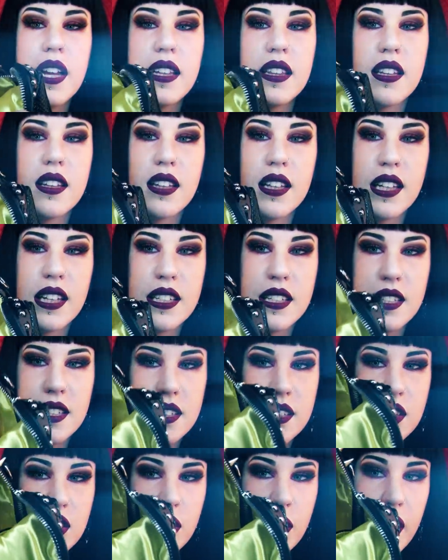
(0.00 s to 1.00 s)
like the thing that
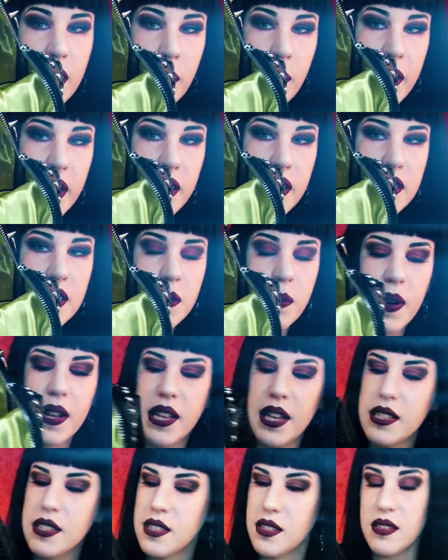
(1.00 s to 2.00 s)
says Drag Makin's, but
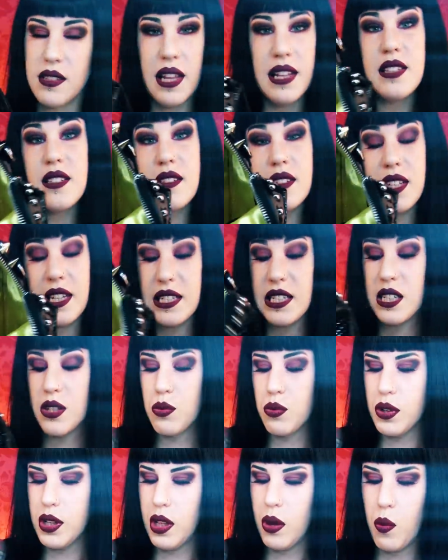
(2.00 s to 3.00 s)
that's they did
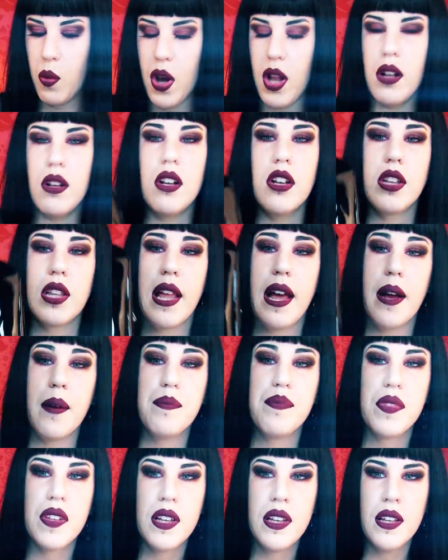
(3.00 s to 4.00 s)
really well on
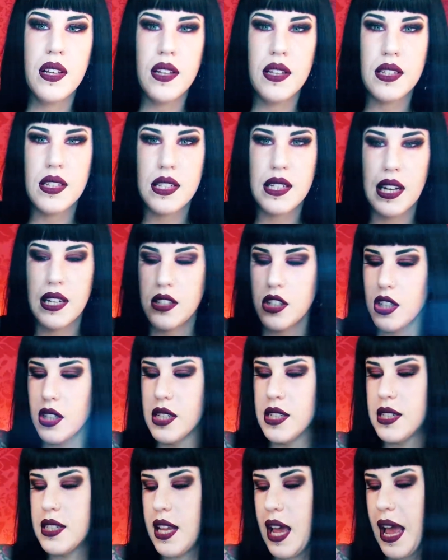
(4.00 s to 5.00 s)
that. Studs on
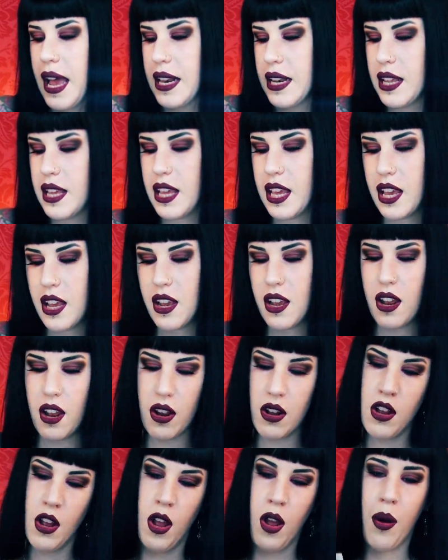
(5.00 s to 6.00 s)
the side
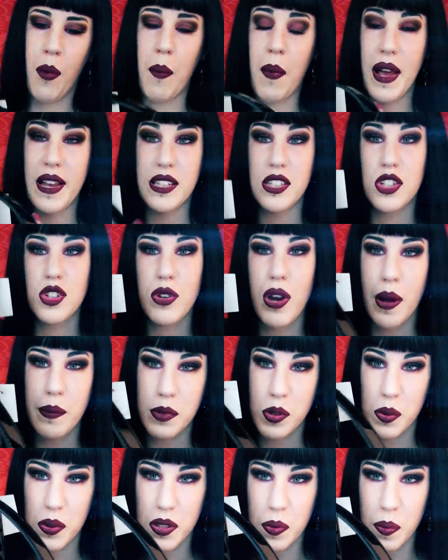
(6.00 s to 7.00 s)
here. My
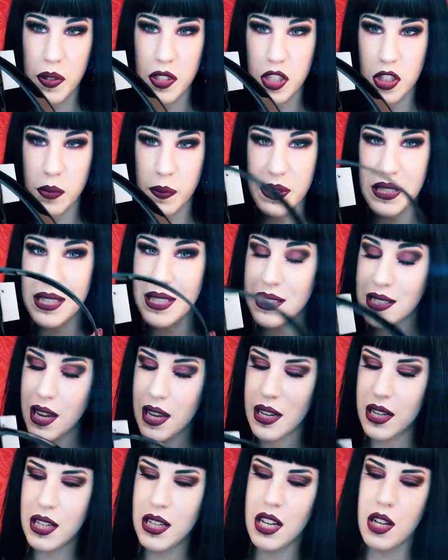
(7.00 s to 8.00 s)
straps were supposed to be
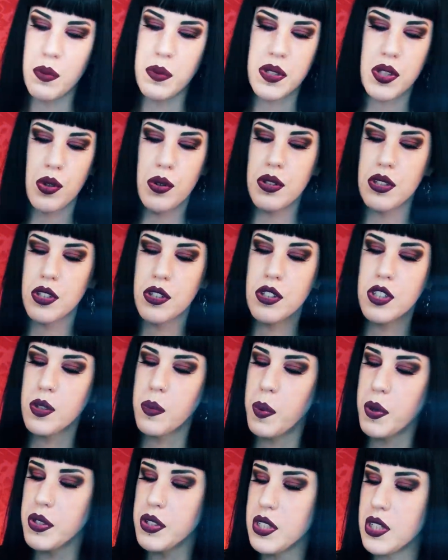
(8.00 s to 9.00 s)
studded. It was also
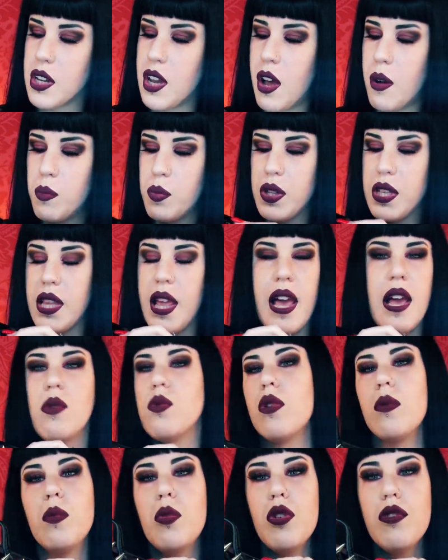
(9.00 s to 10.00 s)
supposed to come with a
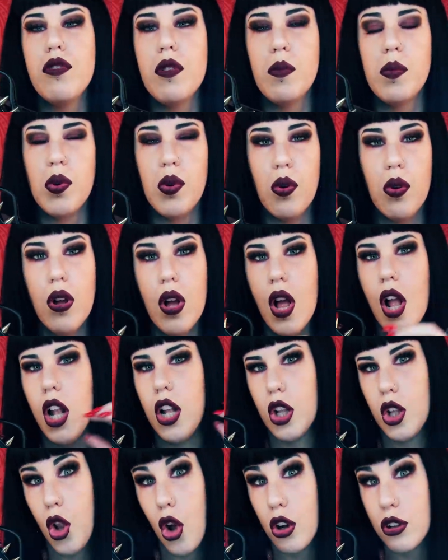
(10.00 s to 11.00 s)
removable
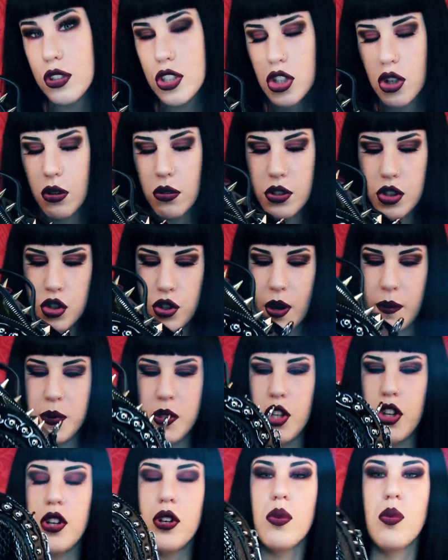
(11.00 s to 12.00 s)
long shoulder strap
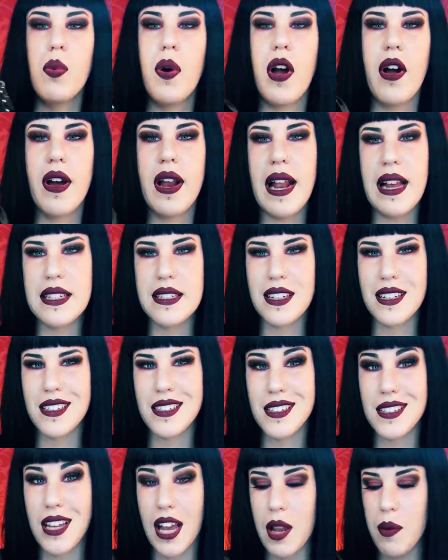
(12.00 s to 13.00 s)
so you could wear it as like
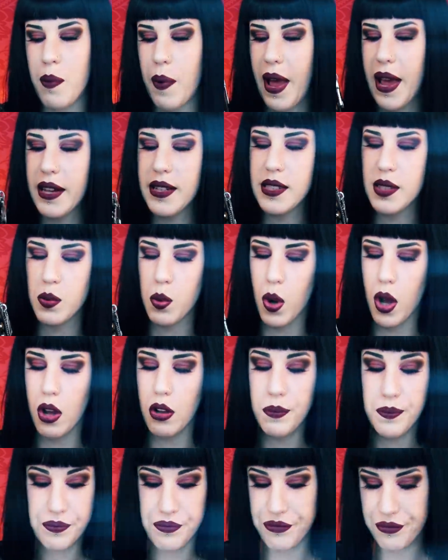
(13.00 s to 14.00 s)
a side bag as
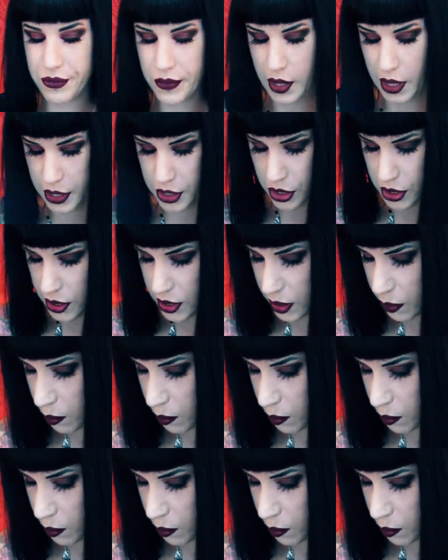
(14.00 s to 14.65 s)
well. They just